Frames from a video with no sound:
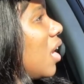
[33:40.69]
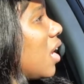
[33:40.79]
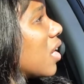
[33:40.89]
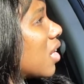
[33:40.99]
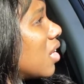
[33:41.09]

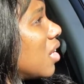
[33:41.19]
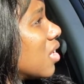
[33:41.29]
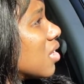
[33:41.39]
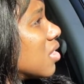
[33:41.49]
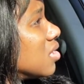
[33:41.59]
Hi, can I
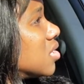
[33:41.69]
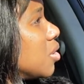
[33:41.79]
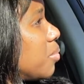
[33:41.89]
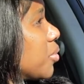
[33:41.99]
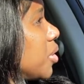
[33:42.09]
get the
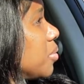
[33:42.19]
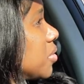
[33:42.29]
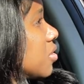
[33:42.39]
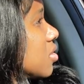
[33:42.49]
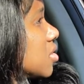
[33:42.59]
supreme
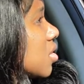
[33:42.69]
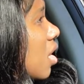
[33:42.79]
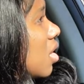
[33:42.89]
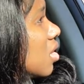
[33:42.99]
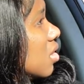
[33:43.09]

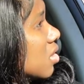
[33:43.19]
croissant?